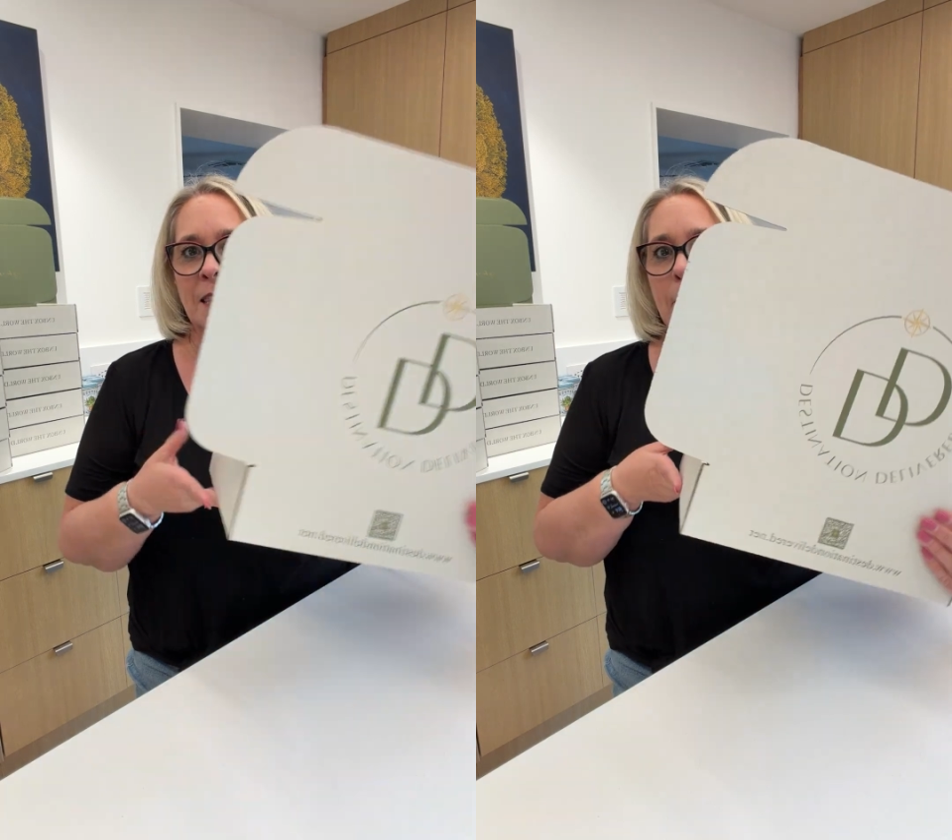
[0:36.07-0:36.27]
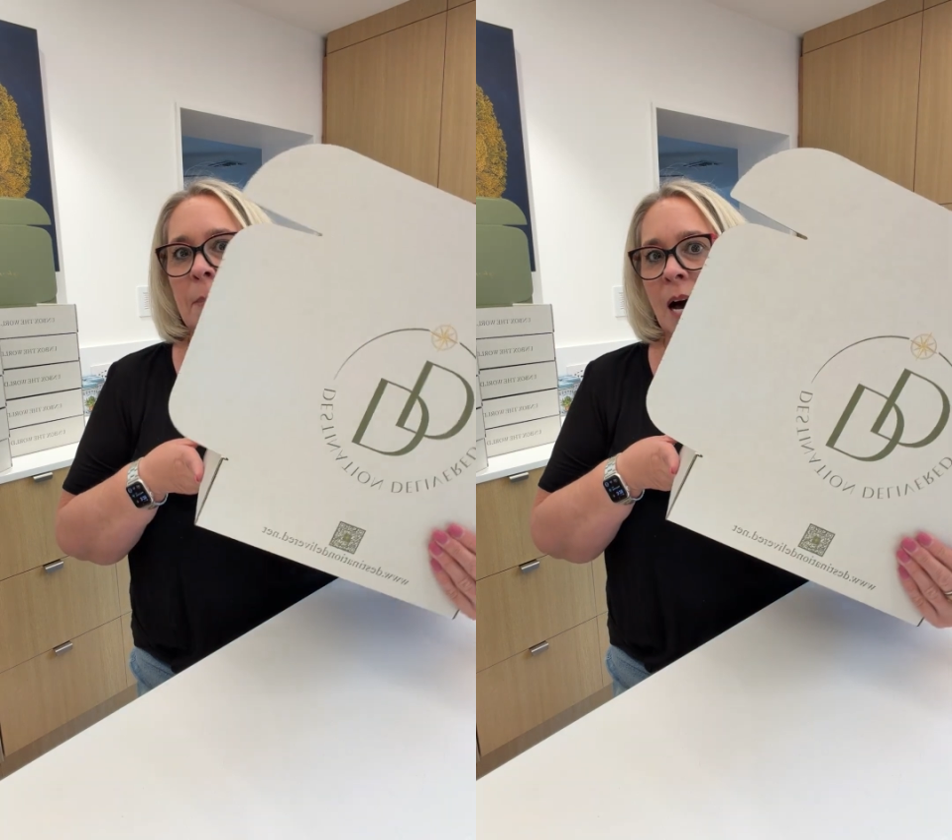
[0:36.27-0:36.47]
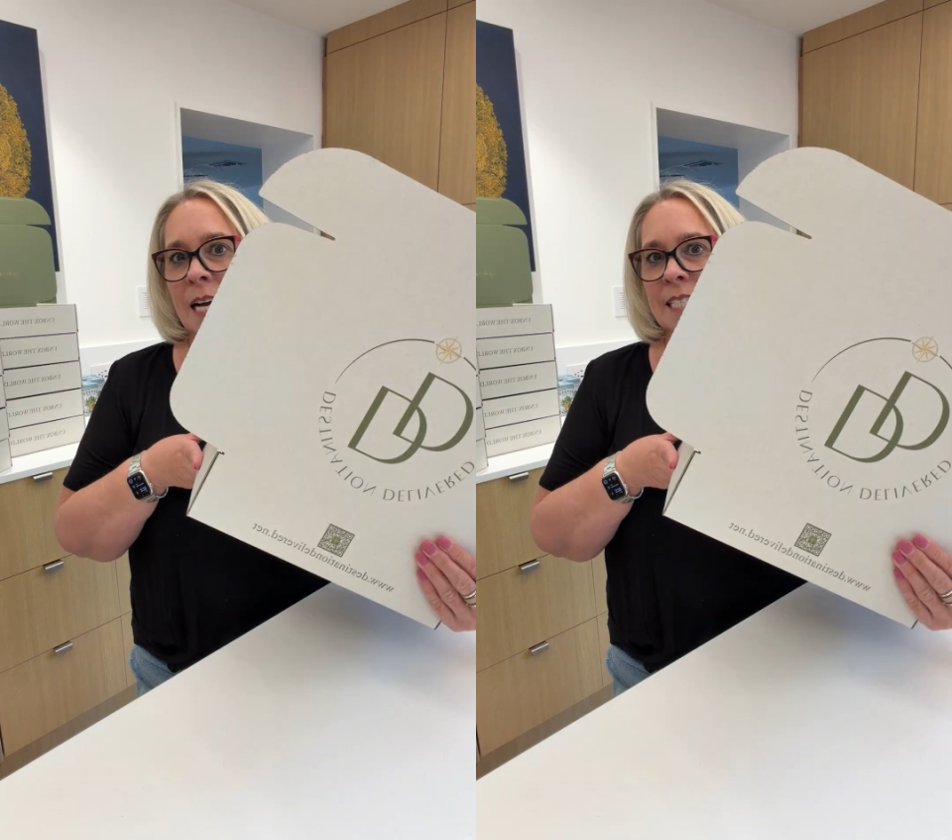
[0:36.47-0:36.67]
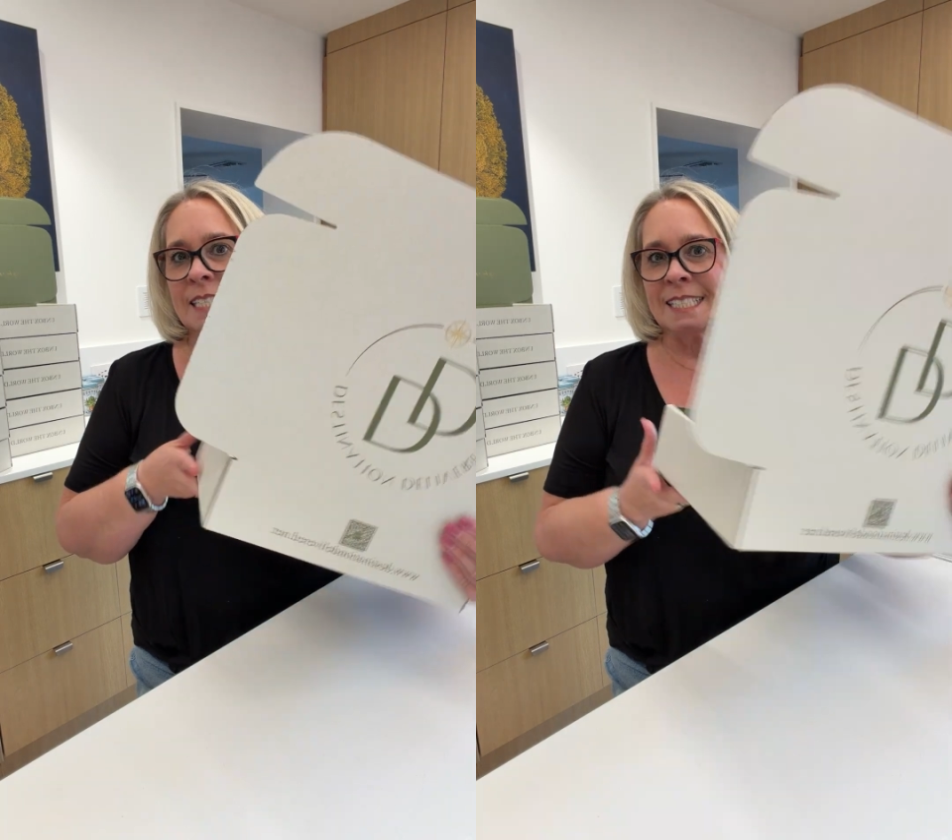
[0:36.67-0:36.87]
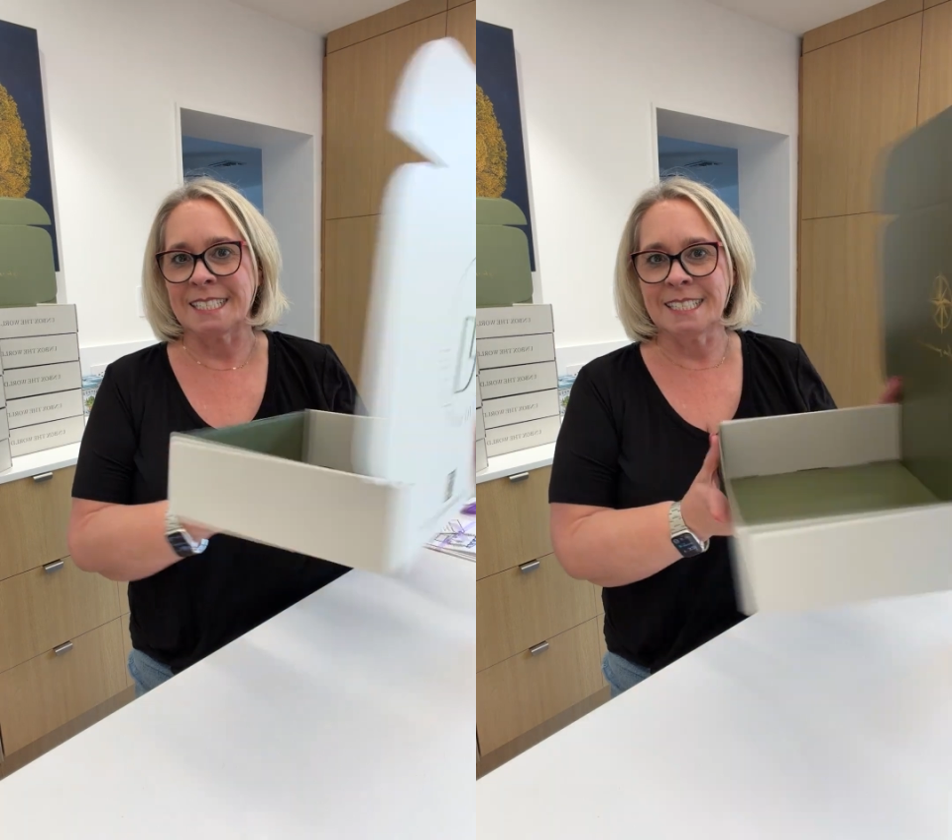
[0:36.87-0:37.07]
the
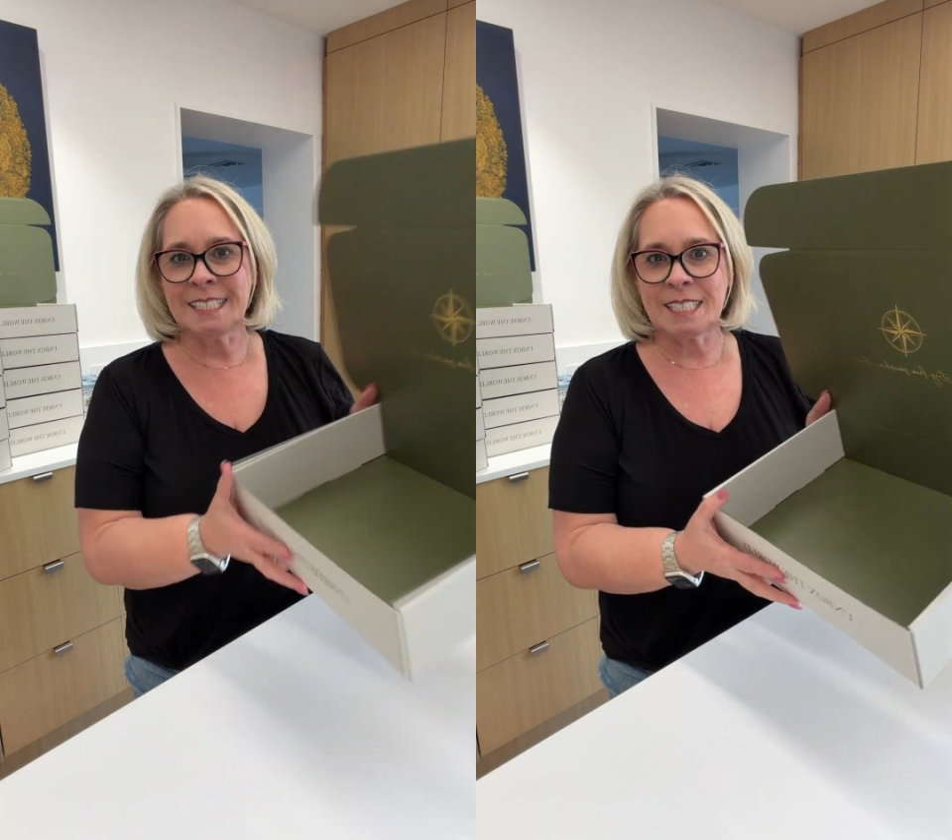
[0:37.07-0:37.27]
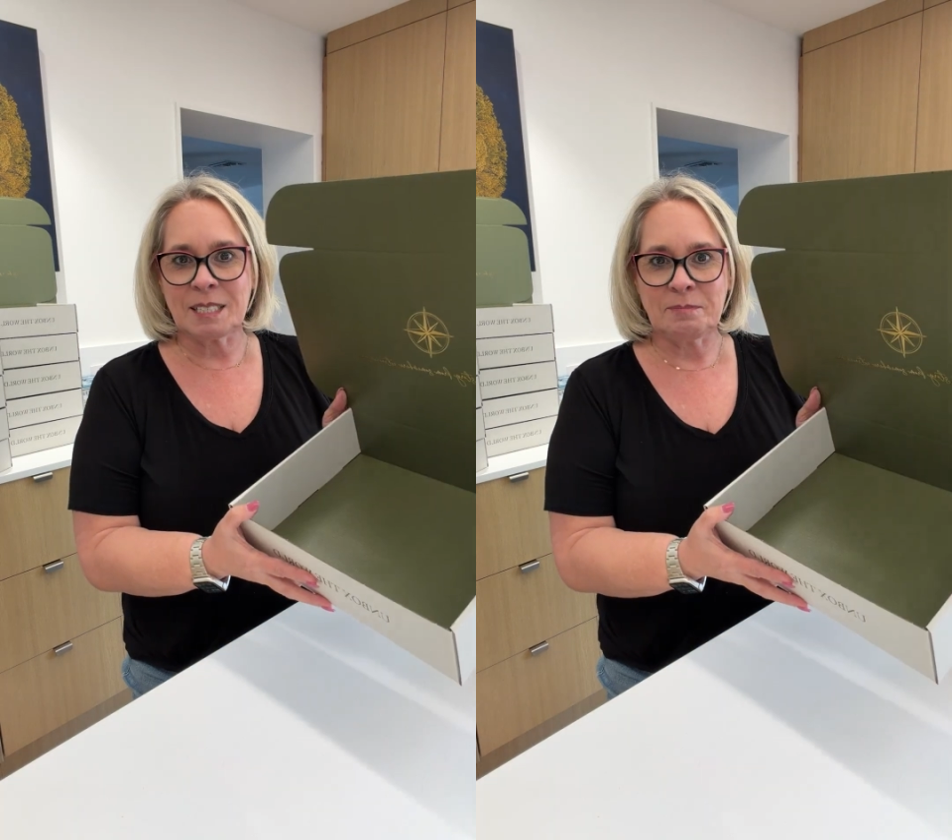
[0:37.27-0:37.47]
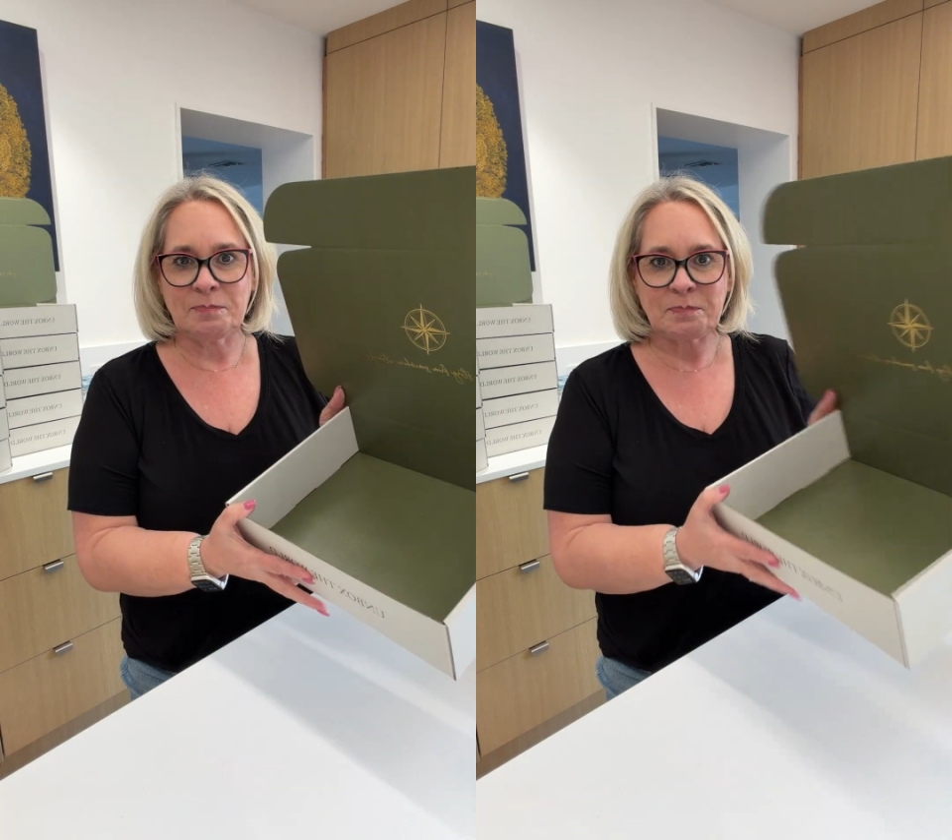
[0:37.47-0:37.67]
boxes.